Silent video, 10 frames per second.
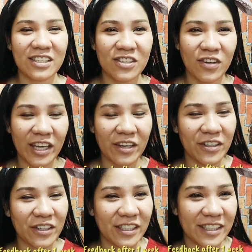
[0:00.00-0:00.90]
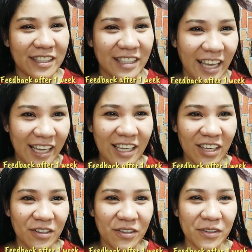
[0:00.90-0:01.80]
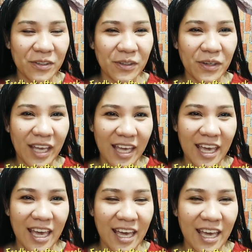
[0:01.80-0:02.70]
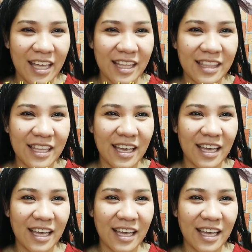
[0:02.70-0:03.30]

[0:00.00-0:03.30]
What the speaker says: So, ayun. Thank you. And